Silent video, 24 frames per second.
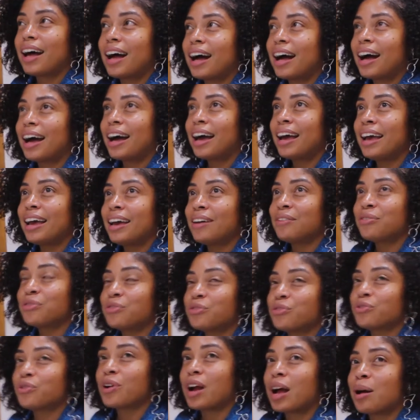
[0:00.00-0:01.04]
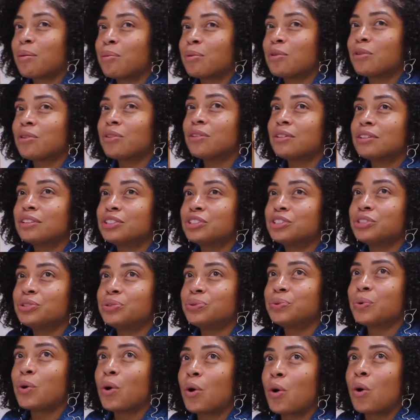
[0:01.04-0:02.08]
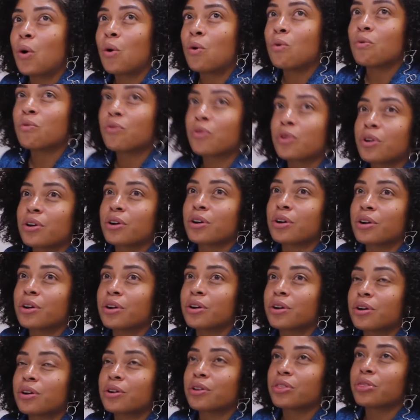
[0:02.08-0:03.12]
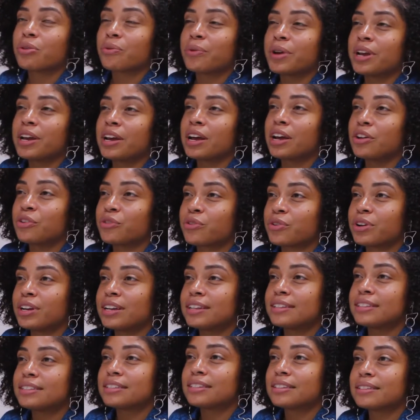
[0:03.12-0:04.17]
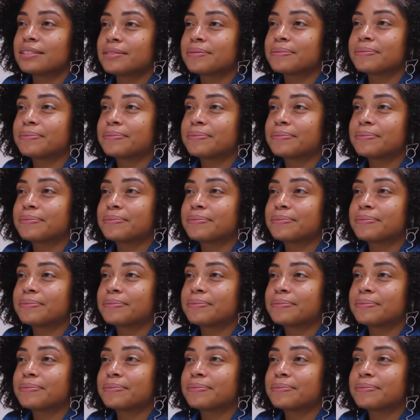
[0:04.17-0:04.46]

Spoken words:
I've traveled to over 3 countries.